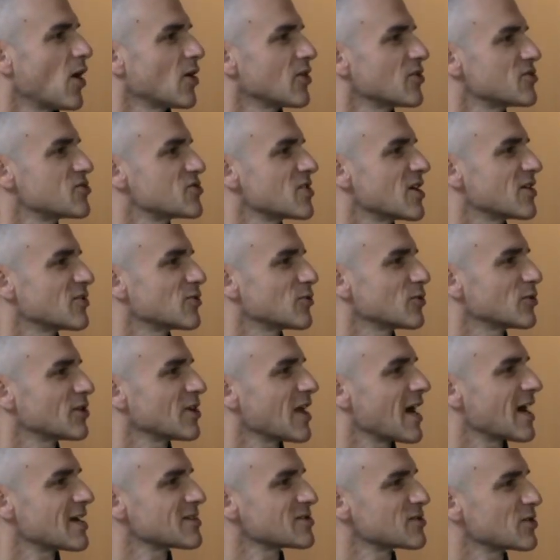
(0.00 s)
a general
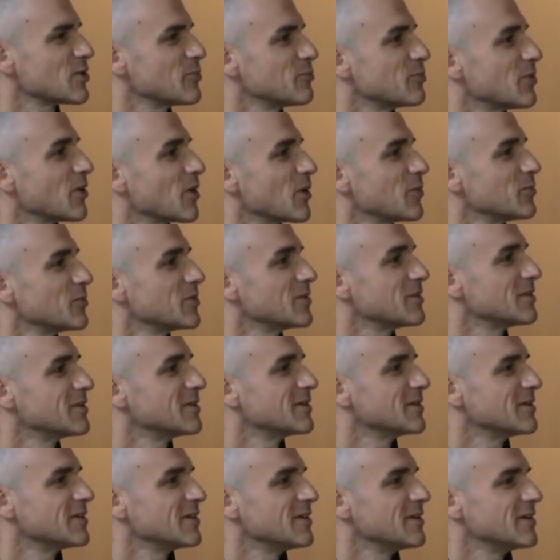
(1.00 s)
class compartment.
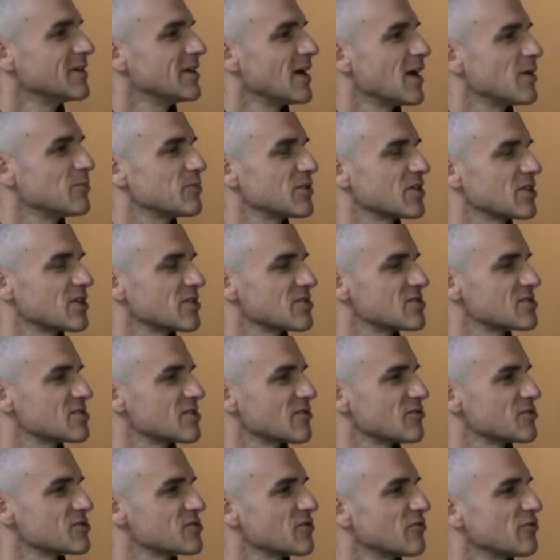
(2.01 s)
And because
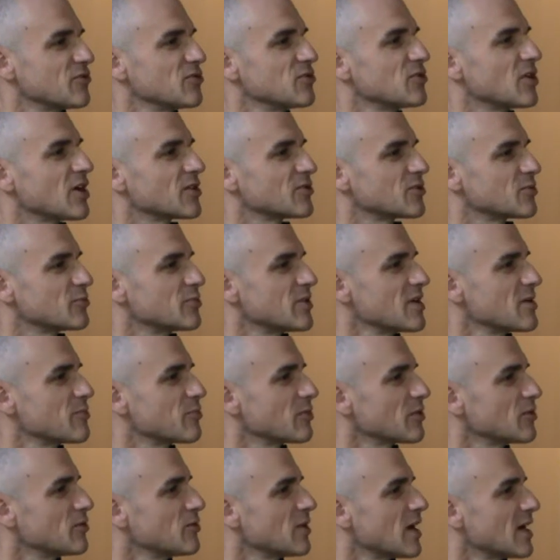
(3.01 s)
there was a few other
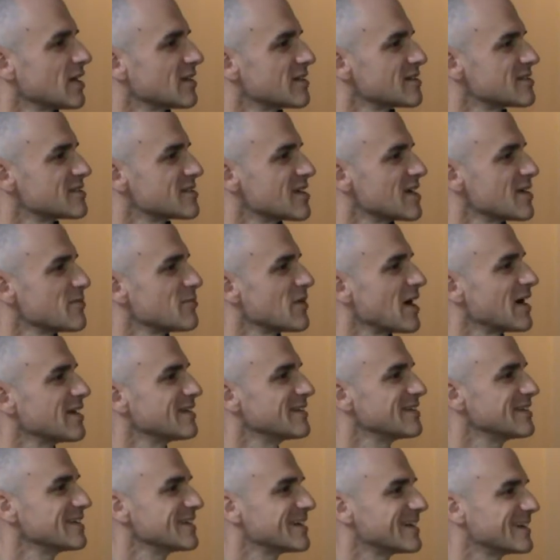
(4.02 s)
people who had the same
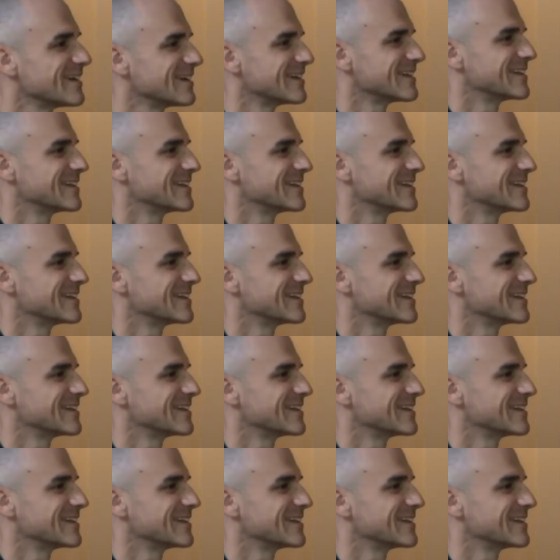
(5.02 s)
idea,